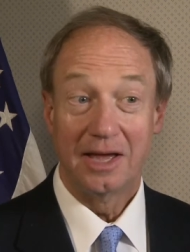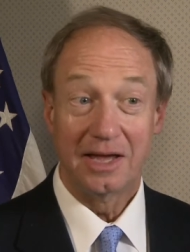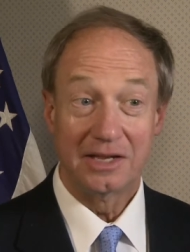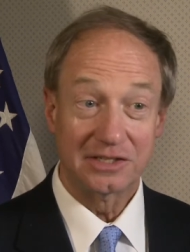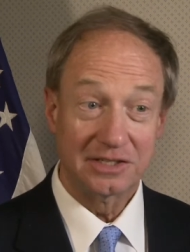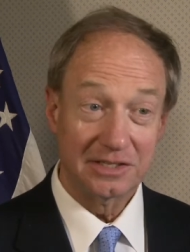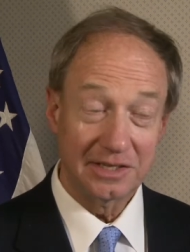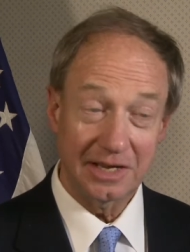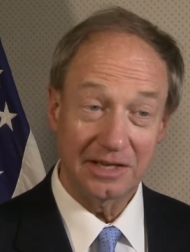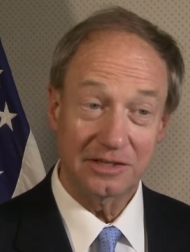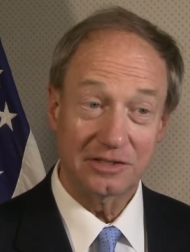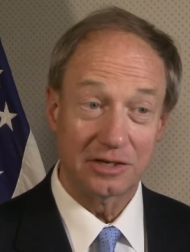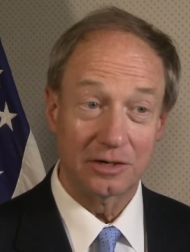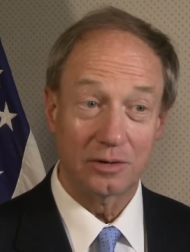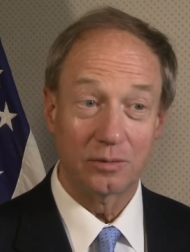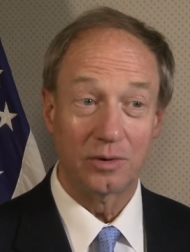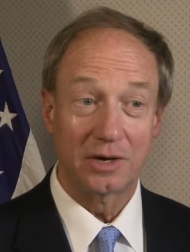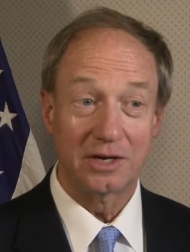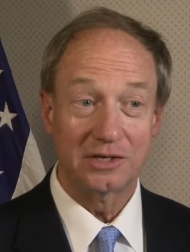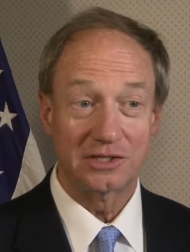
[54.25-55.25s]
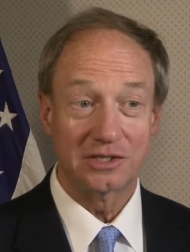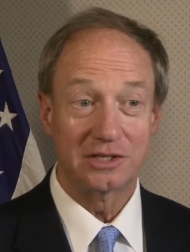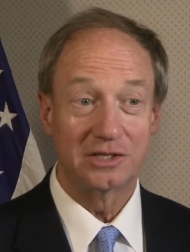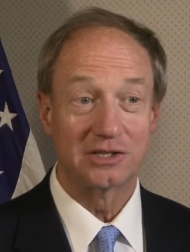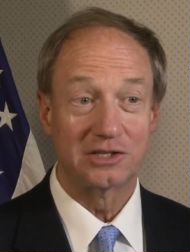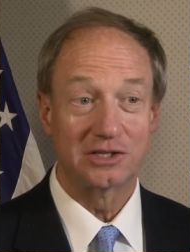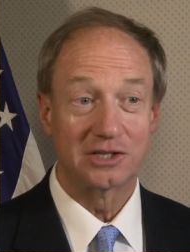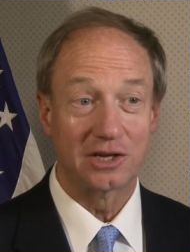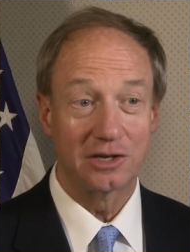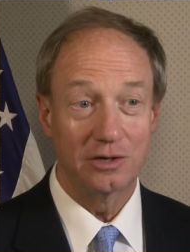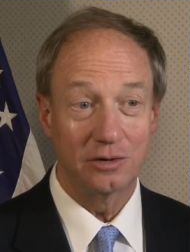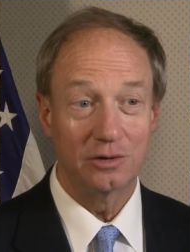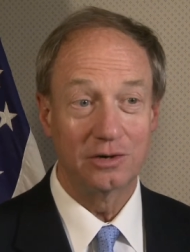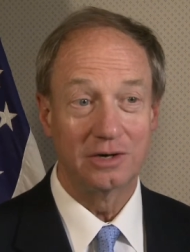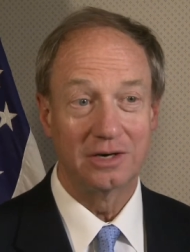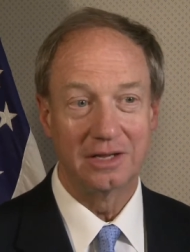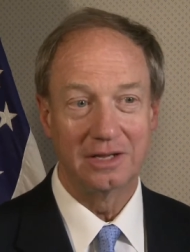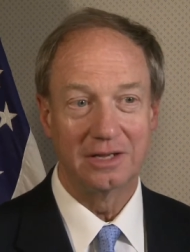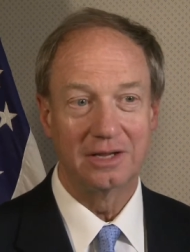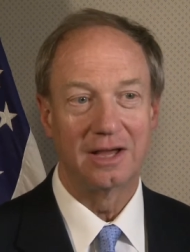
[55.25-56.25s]
as NATO was to the
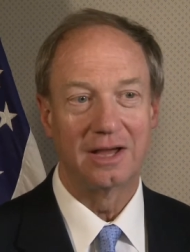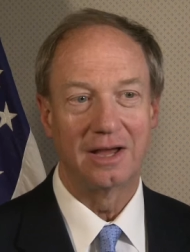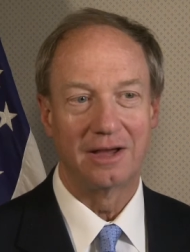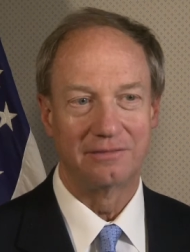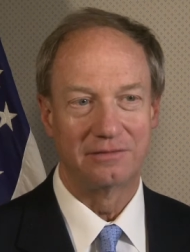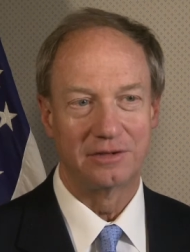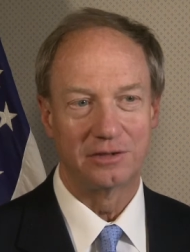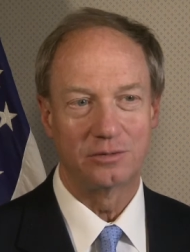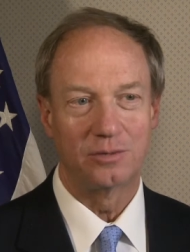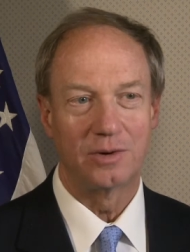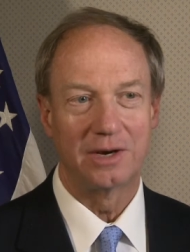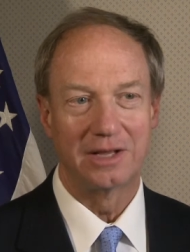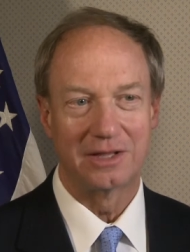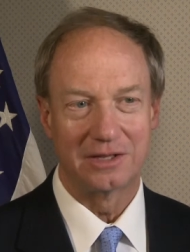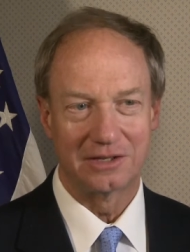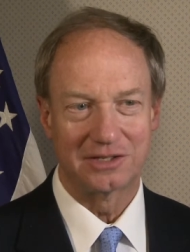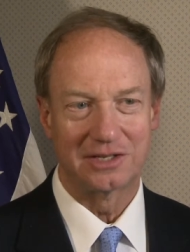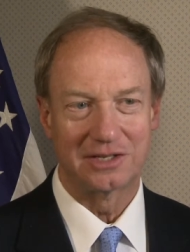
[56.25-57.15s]
security of the 20th